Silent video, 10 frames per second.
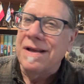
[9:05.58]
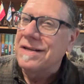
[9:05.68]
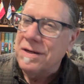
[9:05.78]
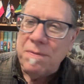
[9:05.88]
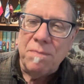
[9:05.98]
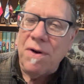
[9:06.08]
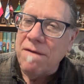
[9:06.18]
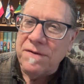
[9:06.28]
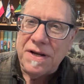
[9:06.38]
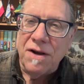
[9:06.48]
it's been
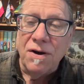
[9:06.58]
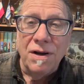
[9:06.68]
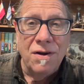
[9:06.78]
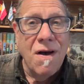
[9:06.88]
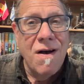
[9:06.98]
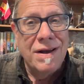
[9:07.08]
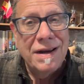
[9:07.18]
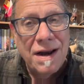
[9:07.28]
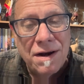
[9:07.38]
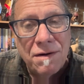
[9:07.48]
prophesied all along,
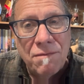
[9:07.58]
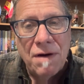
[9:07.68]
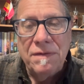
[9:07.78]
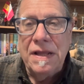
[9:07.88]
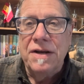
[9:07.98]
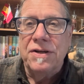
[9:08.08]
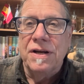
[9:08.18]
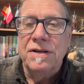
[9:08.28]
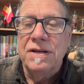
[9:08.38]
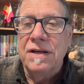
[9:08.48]
and then Revelation
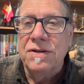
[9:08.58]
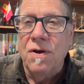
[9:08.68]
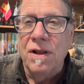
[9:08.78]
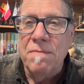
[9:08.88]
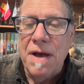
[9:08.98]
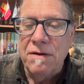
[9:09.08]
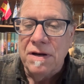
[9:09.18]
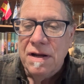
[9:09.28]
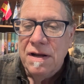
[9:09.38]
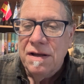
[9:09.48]
is all about,
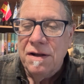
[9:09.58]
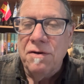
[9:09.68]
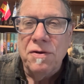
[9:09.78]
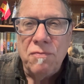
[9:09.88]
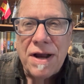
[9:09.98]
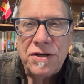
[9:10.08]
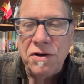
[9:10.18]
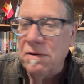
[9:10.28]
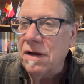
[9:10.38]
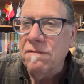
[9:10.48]
the
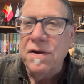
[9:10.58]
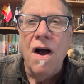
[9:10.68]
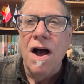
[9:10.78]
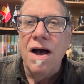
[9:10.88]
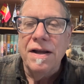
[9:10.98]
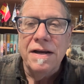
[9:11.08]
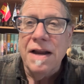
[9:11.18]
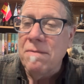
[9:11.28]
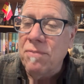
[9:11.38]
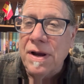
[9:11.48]
rescuing of God and
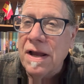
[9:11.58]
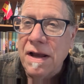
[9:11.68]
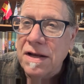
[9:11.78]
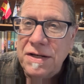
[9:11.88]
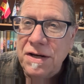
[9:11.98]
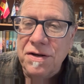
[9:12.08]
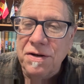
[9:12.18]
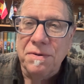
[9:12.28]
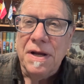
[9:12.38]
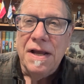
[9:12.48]
then bringing us
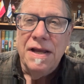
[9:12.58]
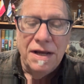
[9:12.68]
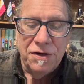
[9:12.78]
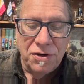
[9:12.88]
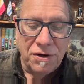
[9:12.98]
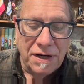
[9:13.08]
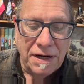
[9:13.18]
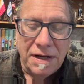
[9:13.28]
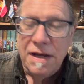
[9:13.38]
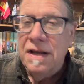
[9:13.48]
into
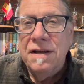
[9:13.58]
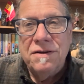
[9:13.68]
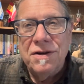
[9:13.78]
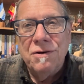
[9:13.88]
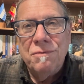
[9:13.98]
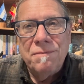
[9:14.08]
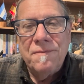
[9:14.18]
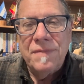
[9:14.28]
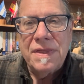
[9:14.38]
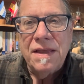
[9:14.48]
eternity. So
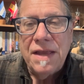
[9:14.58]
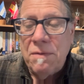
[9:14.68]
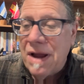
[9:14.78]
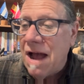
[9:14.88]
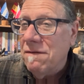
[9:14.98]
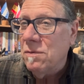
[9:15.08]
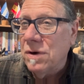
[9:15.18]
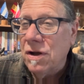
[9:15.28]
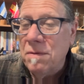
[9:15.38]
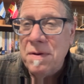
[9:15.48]
there we have it. We're
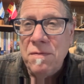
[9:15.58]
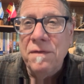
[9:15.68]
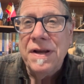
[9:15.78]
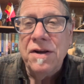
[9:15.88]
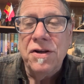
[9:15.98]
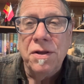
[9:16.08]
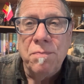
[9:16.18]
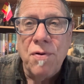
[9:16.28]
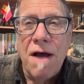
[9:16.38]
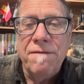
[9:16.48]
going to be moving into the
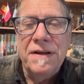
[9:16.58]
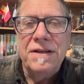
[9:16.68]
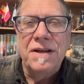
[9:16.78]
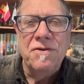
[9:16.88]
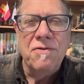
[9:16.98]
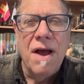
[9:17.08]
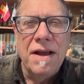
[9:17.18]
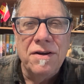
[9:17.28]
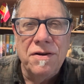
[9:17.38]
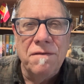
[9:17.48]
prophets and
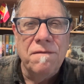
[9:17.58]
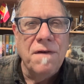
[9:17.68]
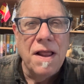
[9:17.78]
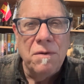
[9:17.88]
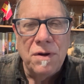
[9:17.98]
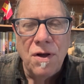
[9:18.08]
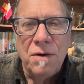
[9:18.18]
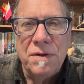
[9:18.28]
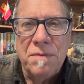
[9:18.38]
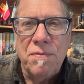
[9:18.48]
trying to follow
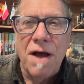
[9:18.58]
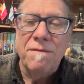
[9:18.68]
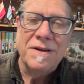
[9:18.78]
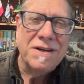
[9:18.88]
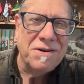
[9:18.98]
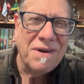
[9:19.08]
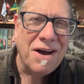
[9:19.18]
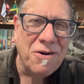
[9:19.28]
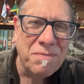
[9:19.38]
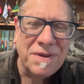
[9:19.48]
along with the prophets. And so I
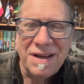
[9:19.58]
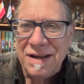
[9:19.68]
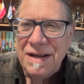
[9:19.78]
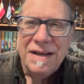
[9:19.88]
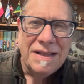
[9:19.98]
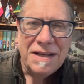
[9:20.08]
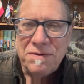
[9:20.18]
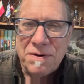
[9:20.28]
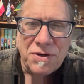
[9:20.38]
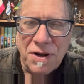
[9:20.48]
hope that this
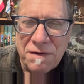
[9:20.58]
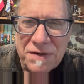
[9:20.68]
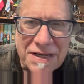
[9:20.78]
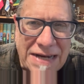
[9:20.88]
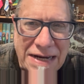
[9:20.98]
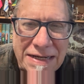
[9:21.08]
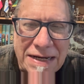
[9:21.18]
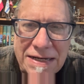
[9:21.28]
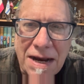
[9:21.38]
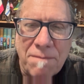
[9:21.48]
one sort of sets
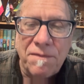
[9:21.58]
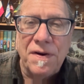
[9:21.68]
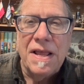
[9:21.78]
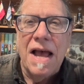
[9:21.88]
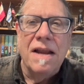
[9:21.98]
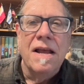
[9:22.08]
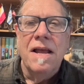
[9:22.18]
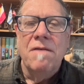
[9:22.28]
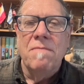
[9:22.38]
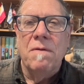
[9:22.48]
us up for that.
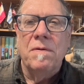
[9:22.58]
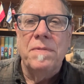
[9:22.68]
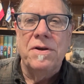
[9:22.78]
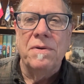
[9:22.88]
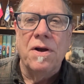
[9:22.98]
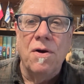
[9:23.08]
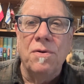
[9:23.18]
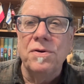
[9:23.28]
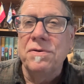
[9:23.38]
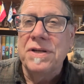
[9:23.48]
But we'll be doing a
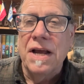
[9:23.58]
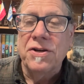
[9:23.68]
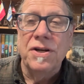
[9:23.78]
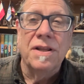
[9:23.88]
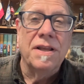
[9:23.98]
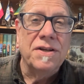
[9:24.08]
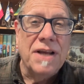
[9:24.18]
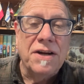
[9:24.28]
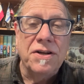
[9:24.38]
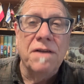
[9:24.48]
whole new section, the
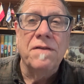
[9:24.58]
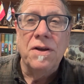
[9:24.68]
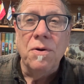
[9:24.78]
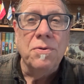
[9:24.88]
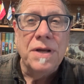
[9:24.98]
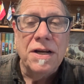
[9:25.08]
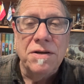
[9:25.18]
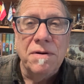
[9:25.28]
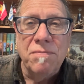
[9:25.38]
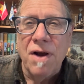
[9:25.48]
section of the Old
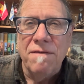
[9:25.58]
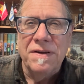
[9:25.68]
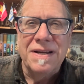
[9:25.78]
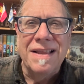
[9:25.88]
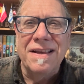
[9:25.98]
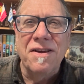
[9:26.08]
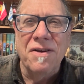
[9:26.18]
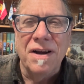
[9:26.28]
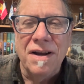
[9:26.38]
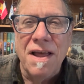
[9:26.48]
Testament prophets. I think you're
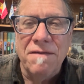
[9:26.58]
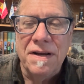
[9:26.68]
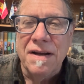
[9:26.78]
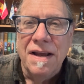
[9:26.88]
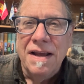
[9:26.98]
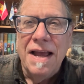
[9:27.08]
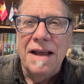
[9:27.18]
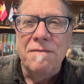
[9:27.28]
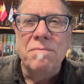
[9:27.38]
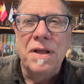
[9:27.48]
going to love it.
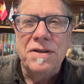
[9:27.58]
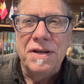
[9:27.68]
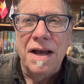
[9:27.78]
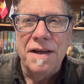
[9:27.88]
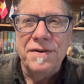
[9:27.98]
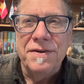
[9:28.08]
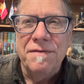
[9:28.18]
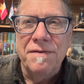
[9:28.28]
Hey, bless you guys.